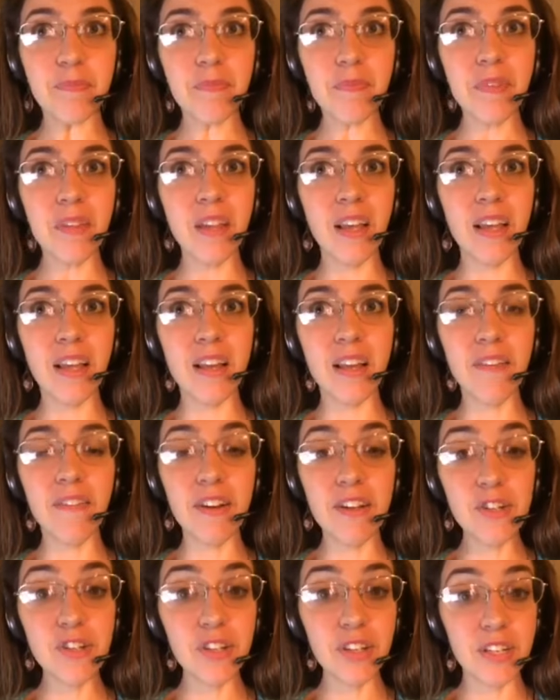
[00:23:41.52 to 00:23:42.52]
And
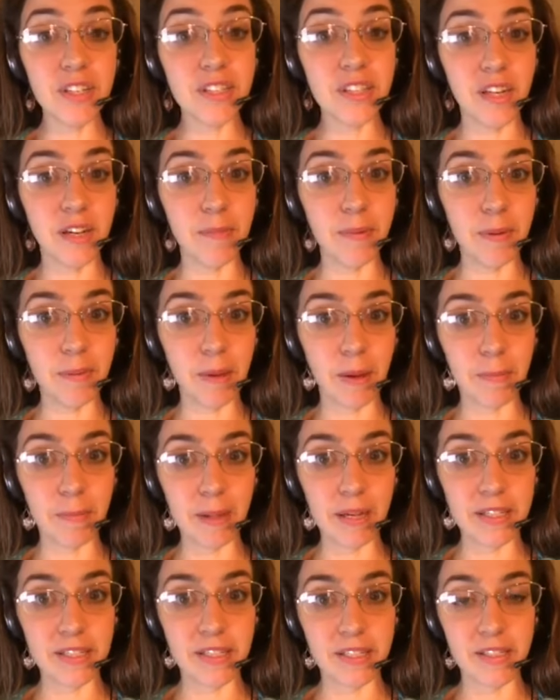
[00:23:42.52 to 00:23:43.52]
eventually it's going to be my
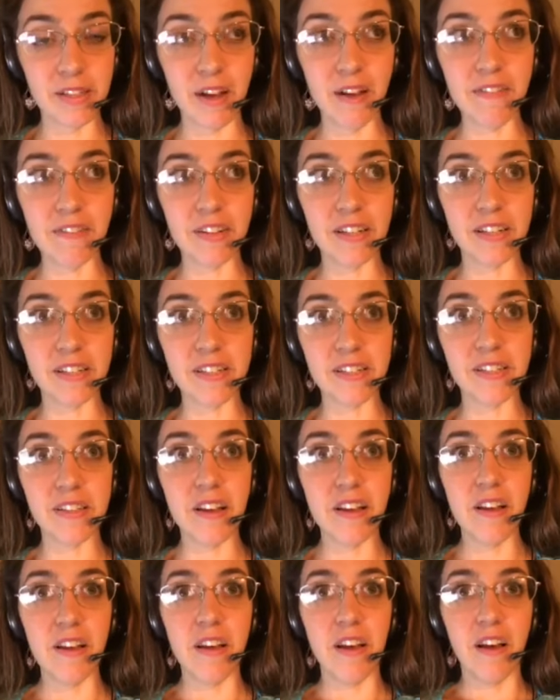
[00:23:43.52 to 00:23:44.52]
Plexus office
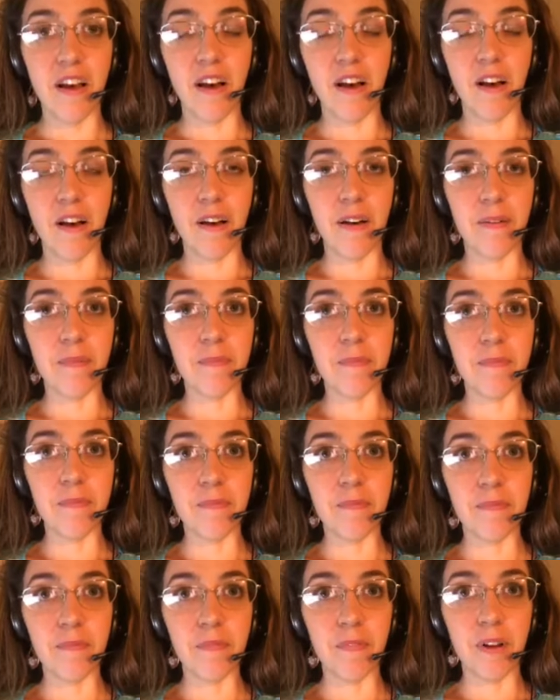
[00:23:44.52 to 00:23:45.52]

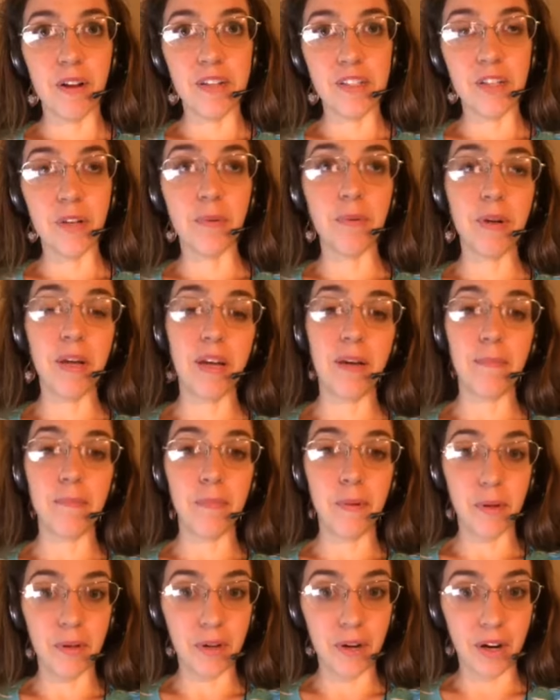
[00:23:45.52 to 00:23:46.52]
until we
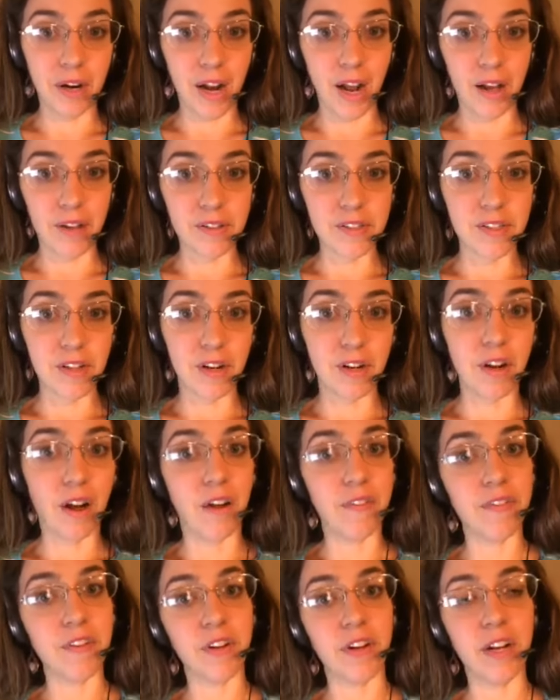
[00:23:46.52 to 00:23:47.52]
build our house, our
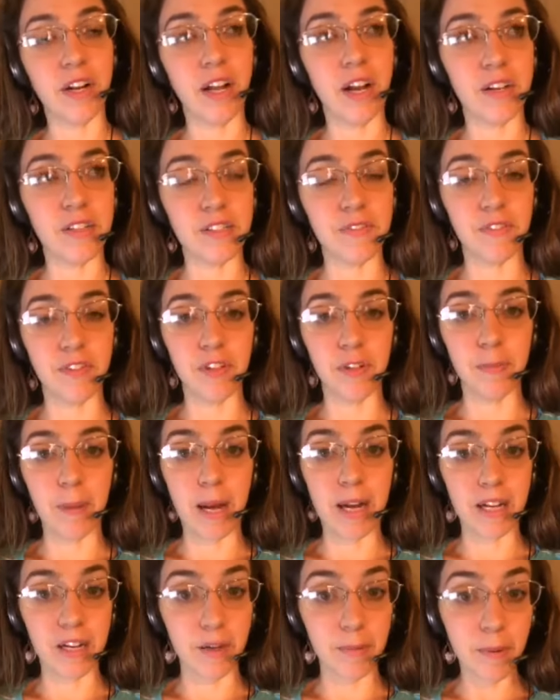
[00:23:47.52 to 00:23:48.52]
off-the-grid house further
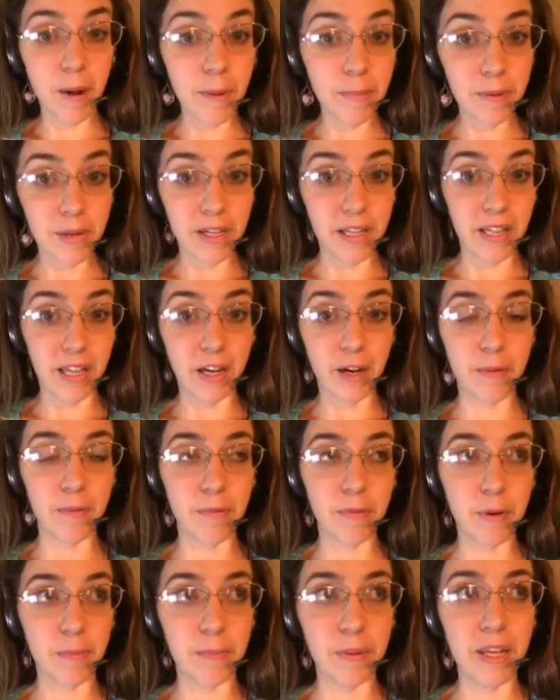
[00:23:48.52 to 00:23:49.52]
back on our property like
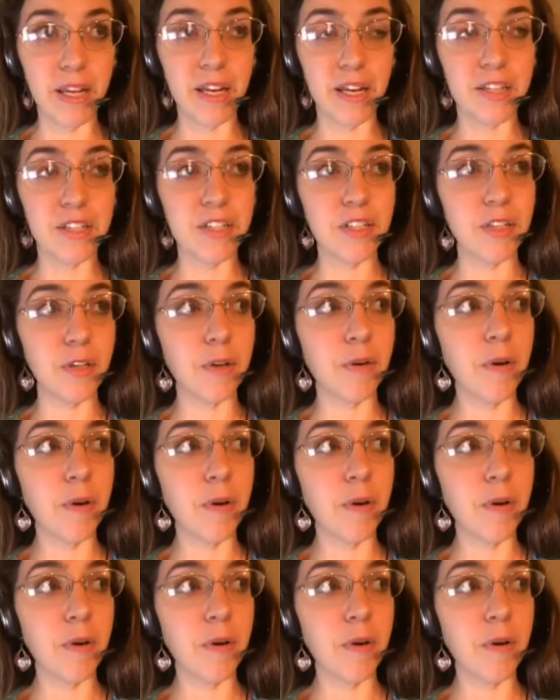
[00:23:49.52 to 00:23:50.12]
we're planning to do.